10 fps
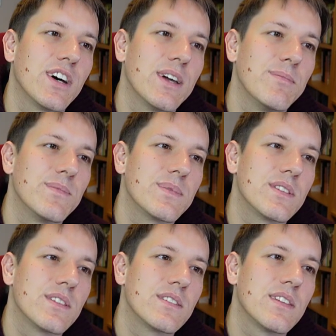
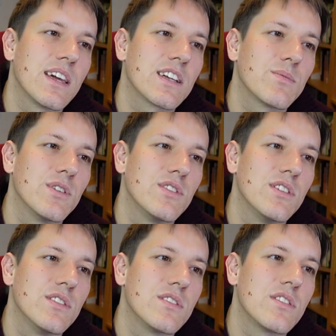times 6, which
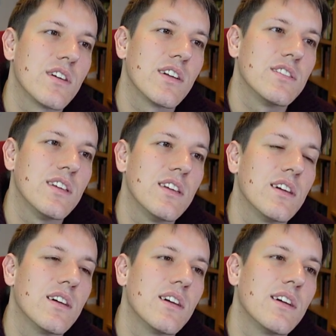is 30,
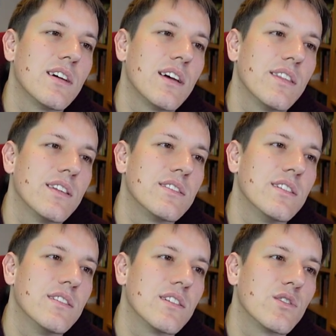and this
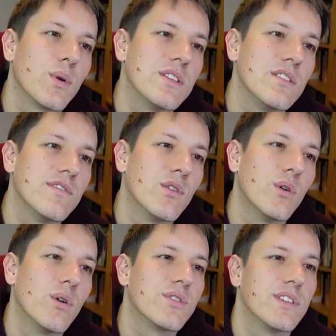is a
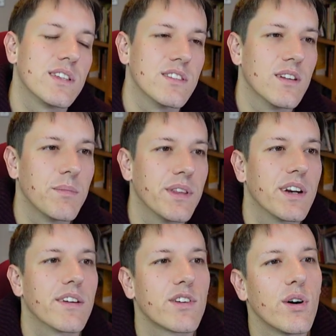24. So this number
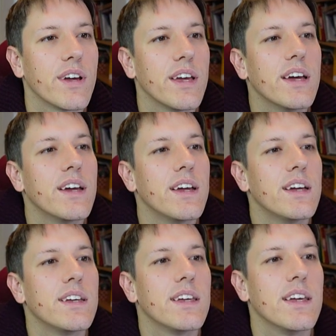that I've got here
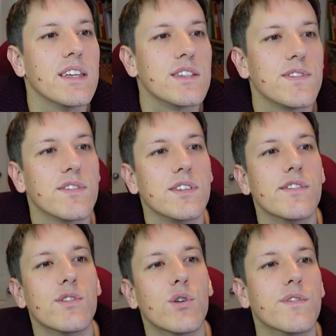is
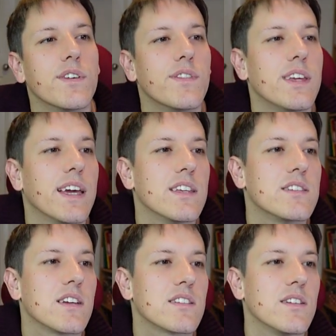54, 58,
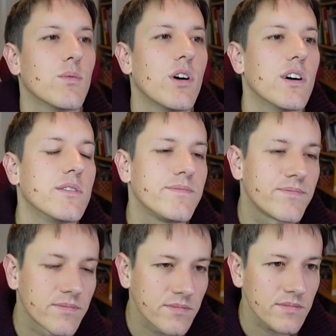61,
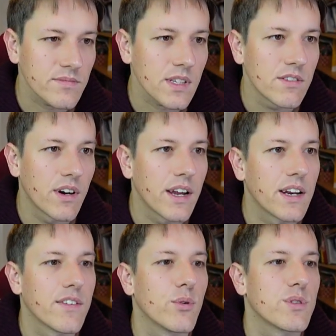right?
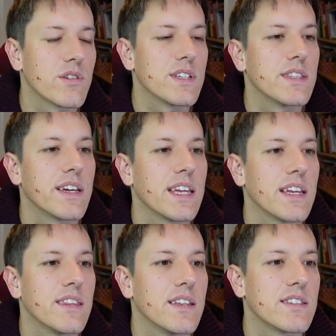And I've also written that
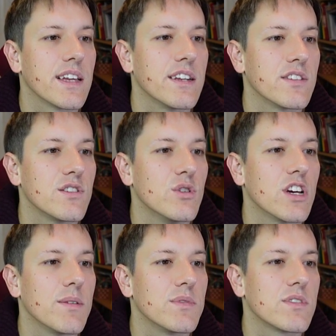here instead as 2
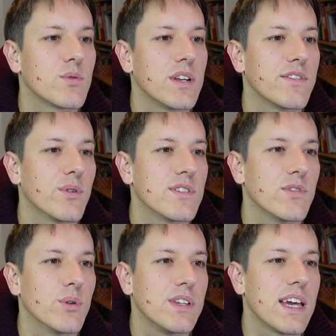times 24 is
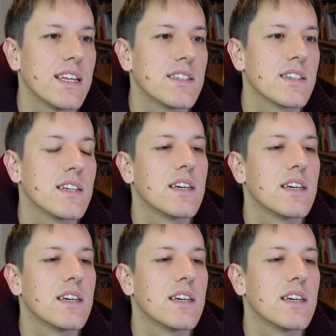48,